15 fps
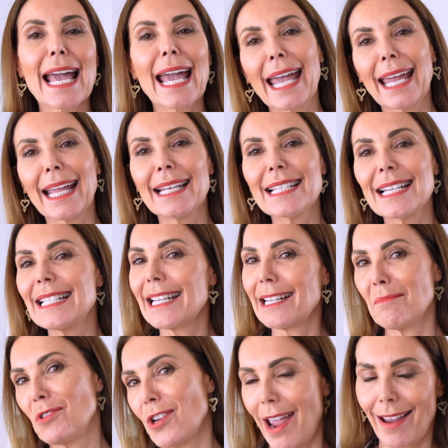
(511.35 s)
and a
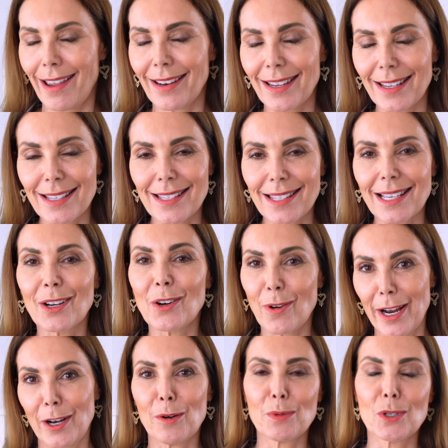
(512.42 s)
denim jacket is a
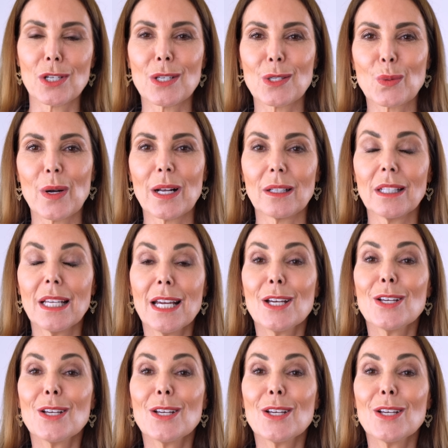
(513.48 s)
great option as well.